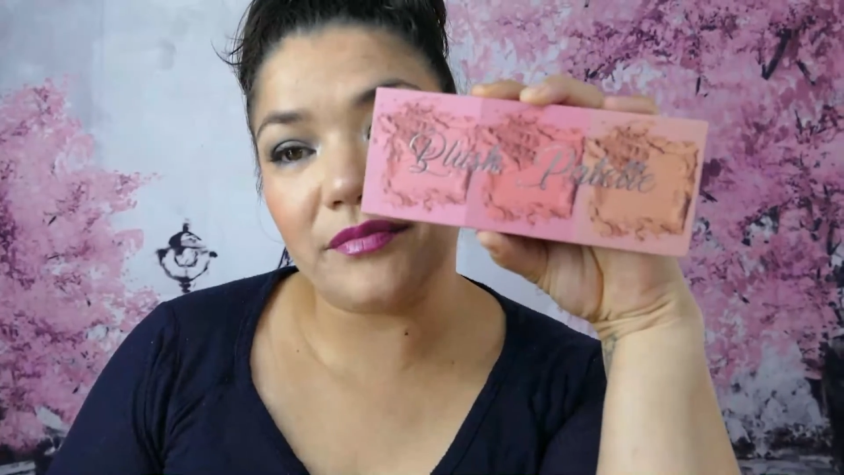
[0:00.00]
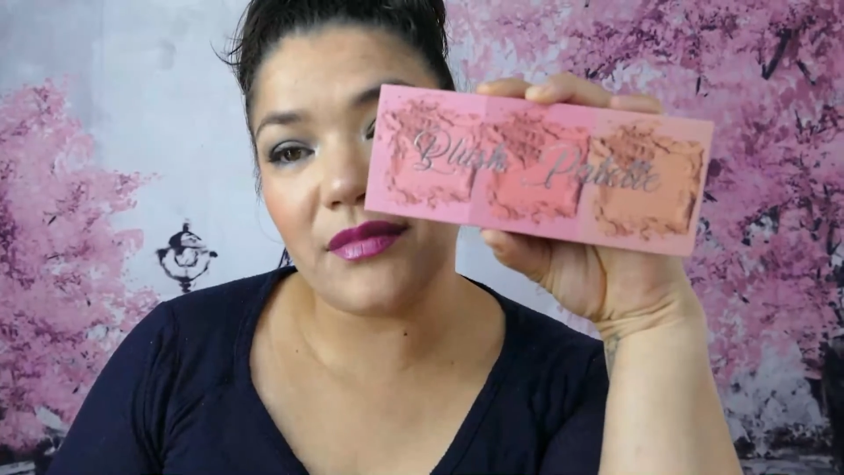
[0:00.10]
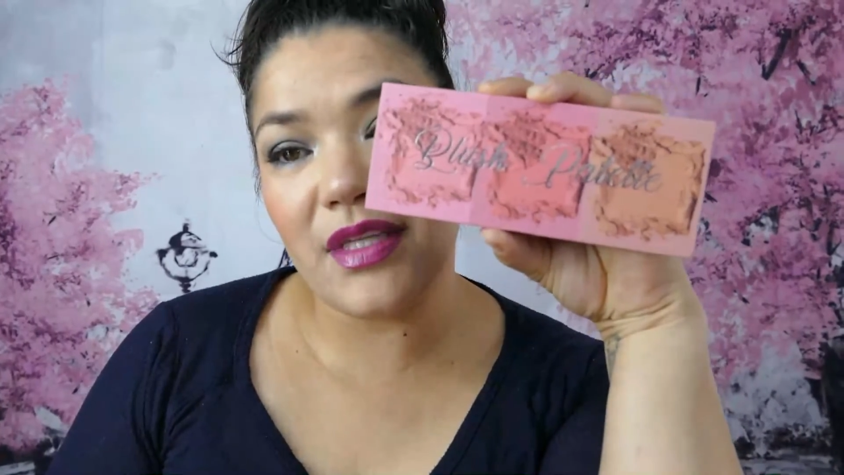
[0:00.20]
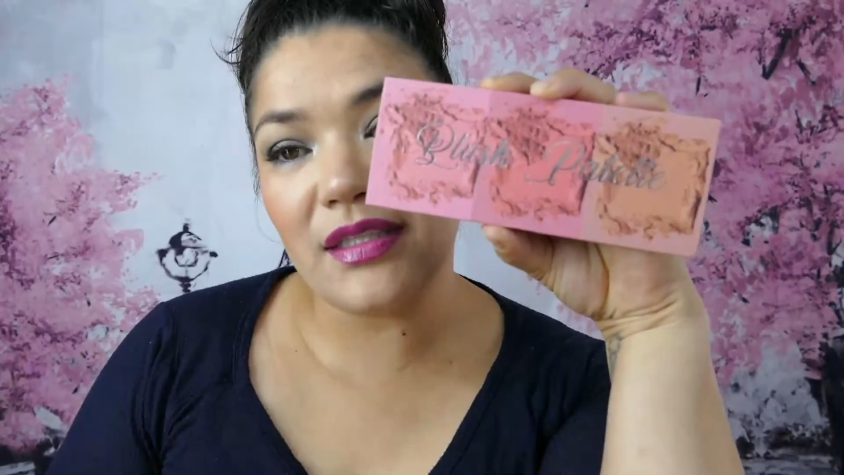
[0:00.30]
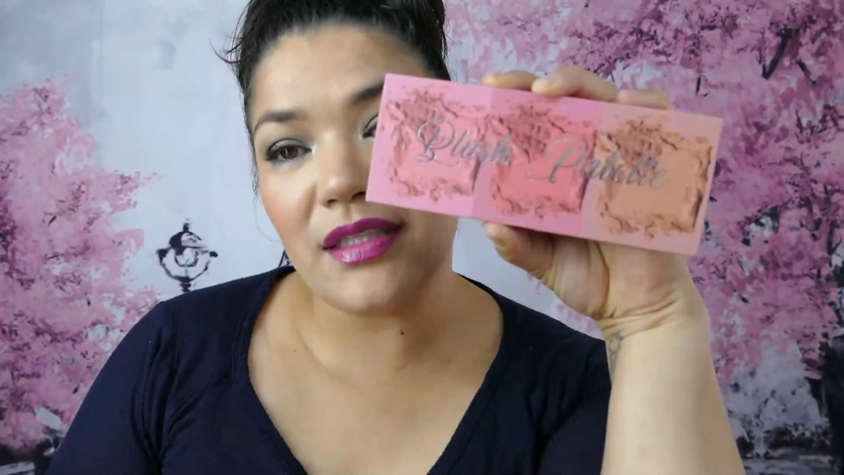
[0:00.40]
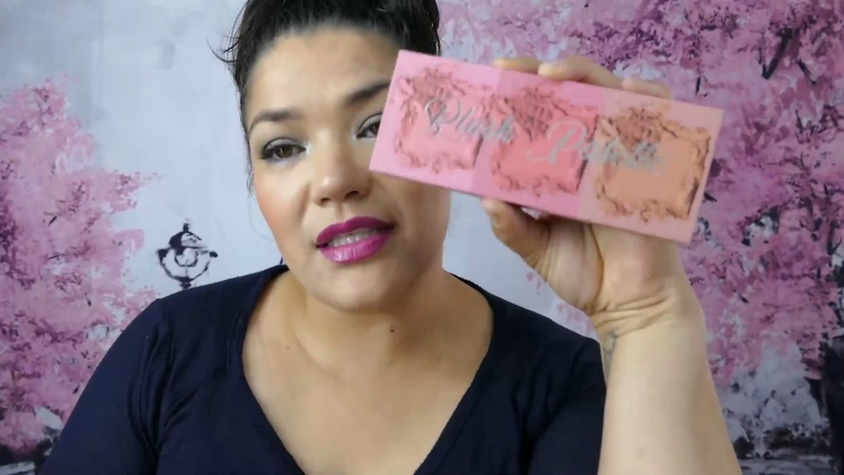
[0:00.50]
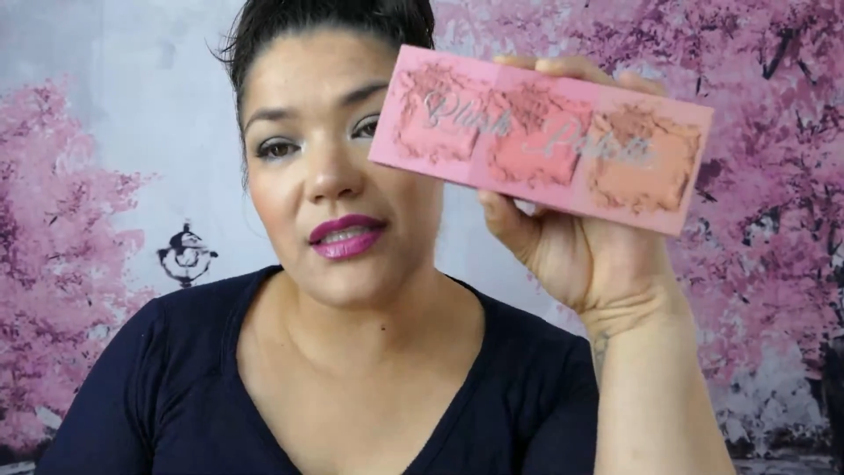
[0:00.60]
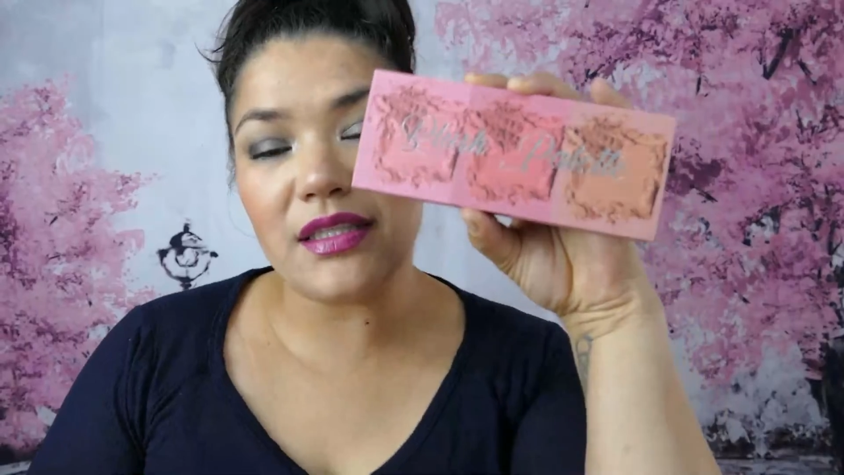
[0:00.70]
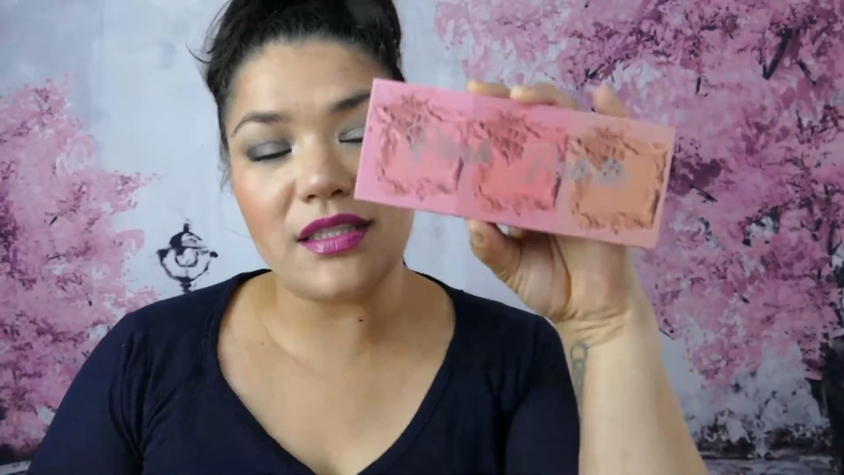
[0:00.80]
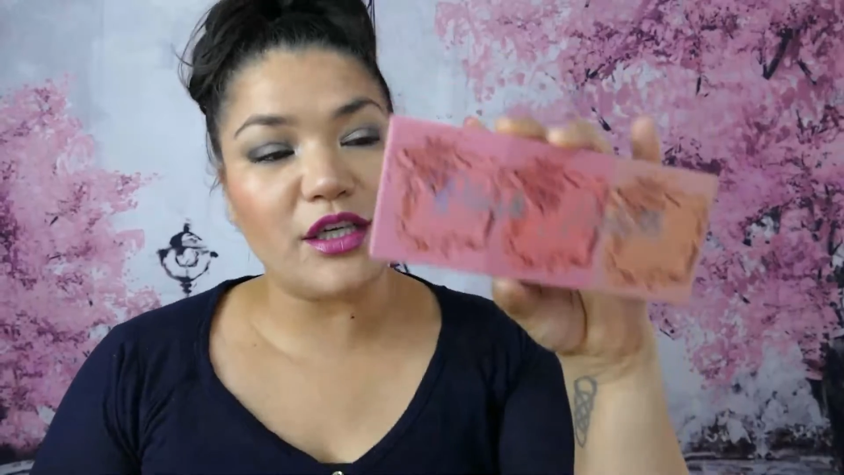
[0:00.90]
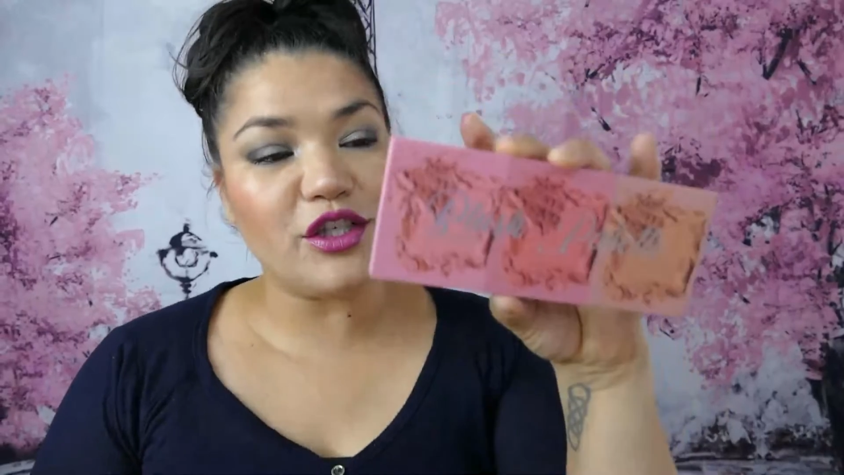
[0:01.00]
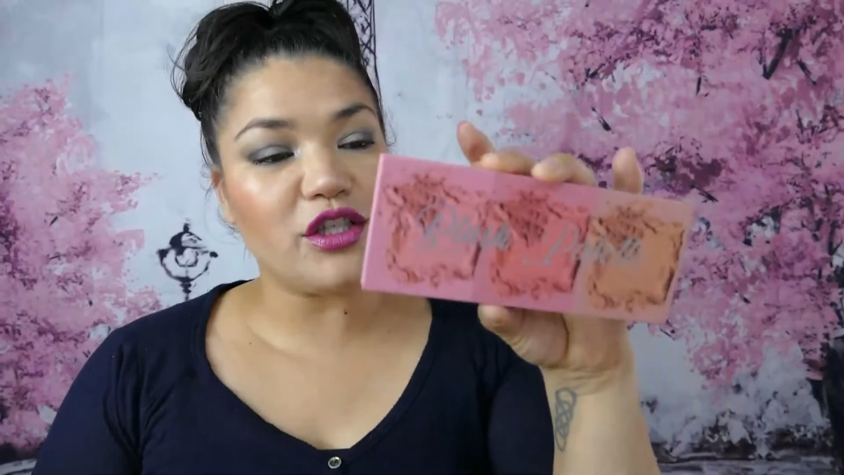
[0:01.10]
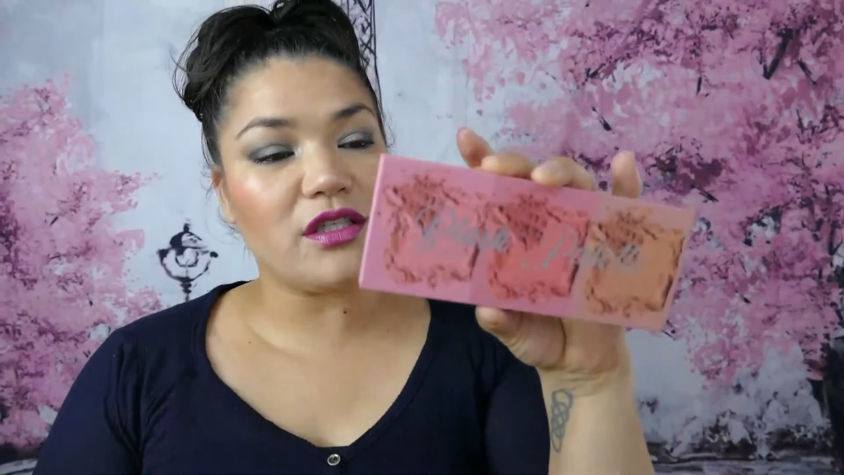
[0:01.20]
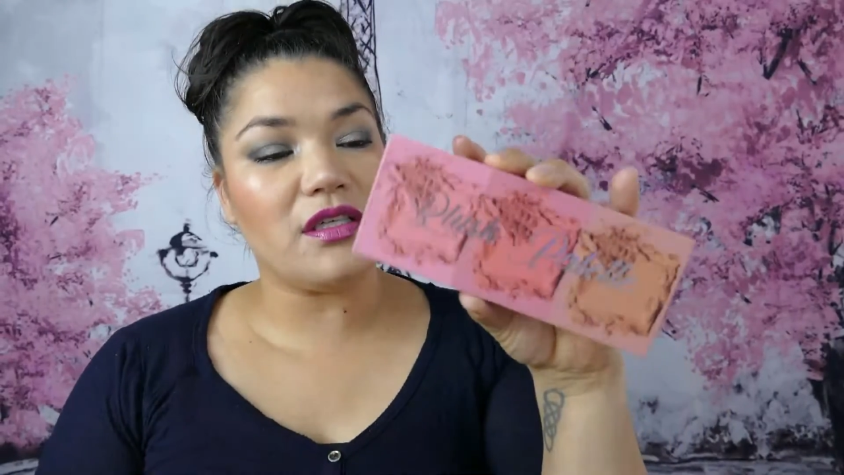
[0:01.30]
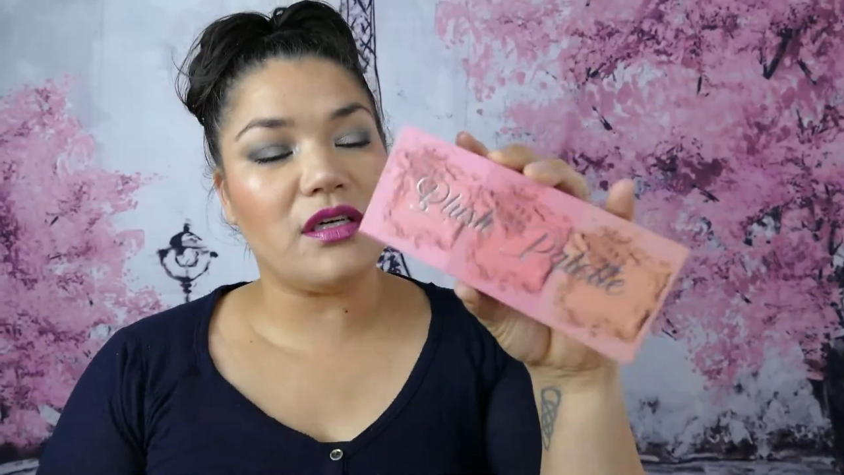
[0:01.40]
This is such
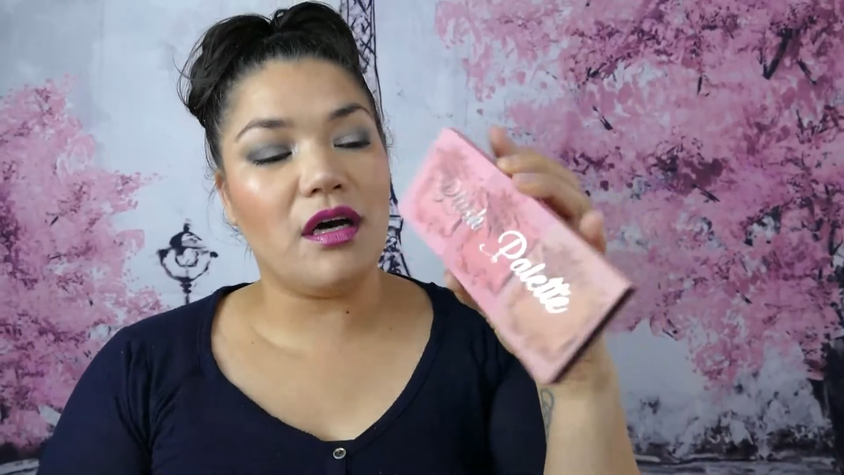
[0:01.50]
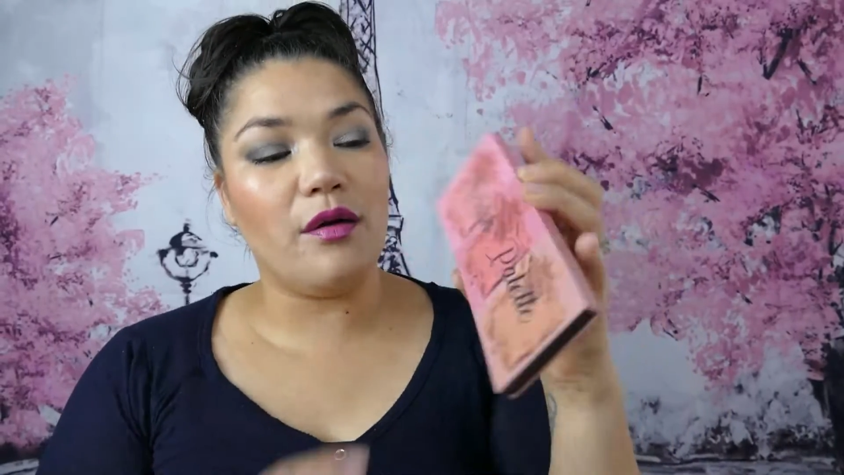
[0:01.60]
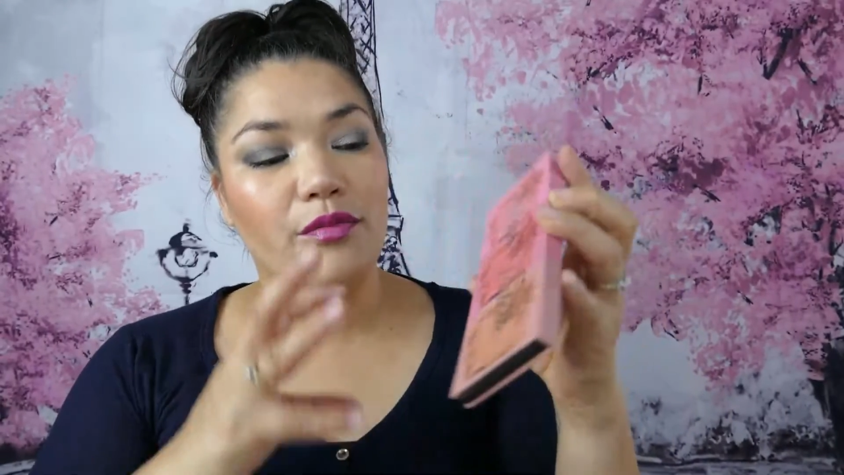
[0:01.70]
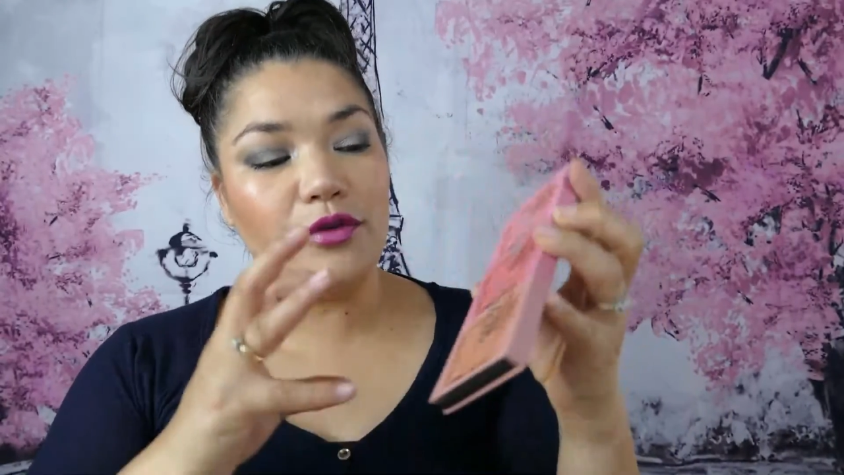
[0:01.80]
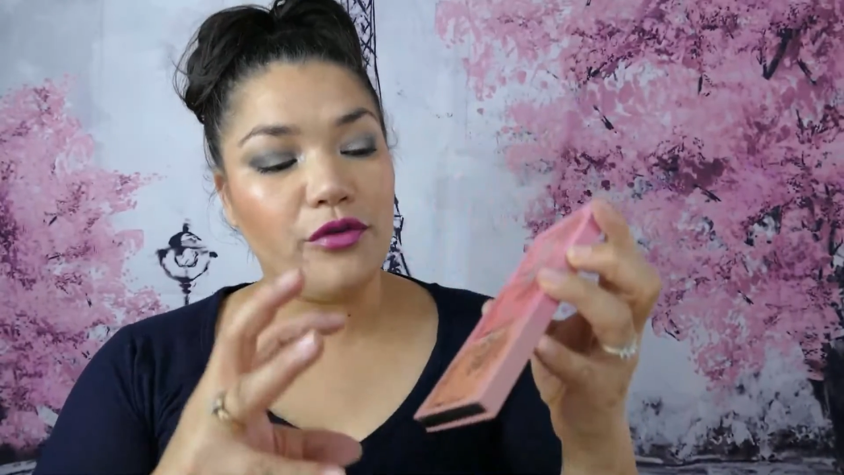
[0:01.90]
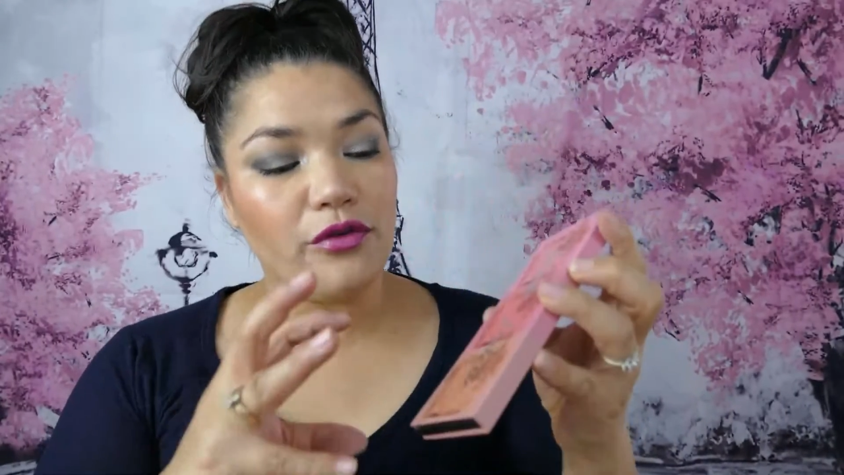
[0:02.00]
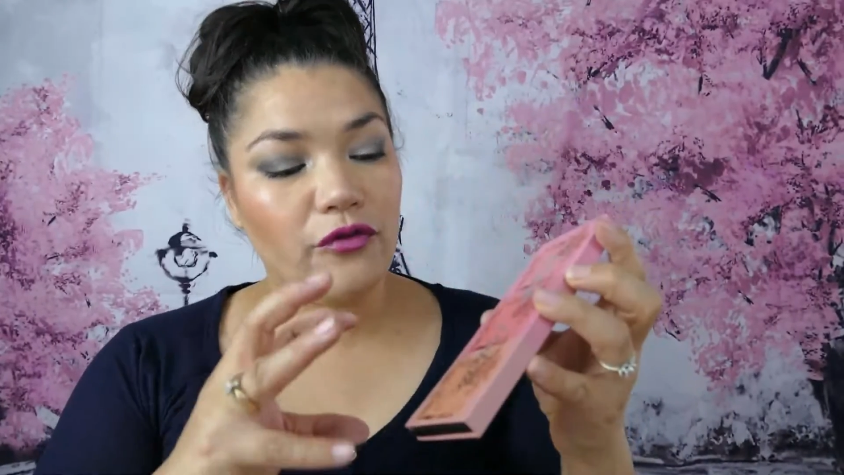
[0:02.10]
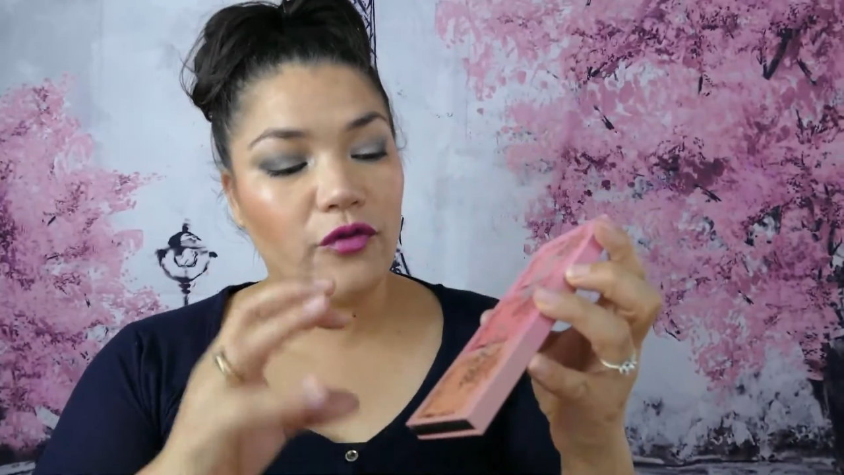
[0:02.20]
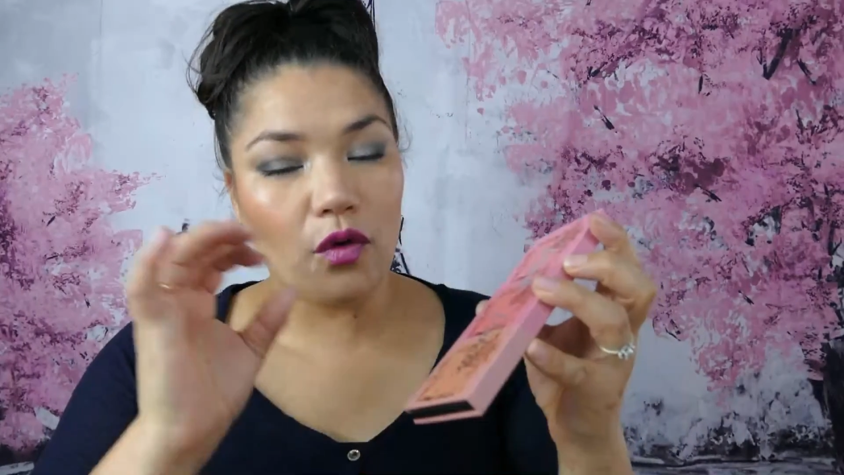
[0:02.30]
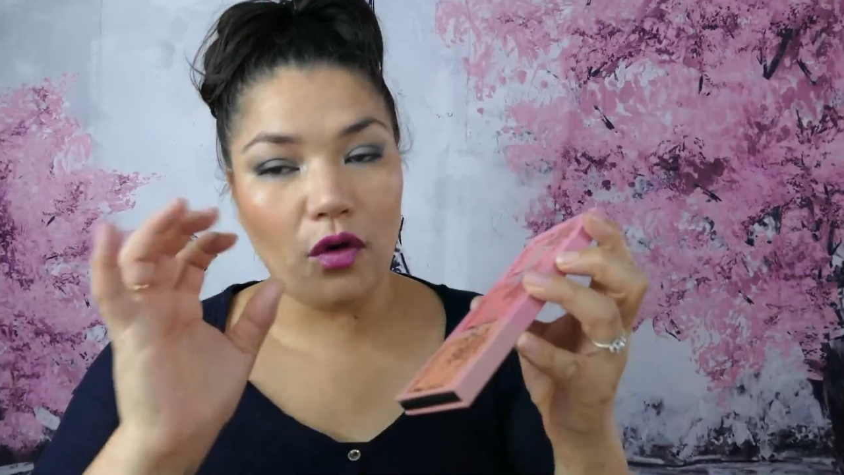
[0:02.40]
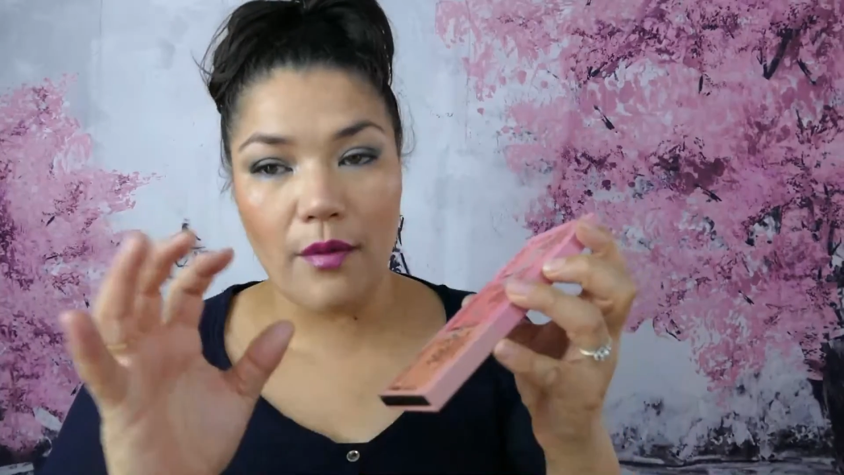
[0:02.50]
a beautiful,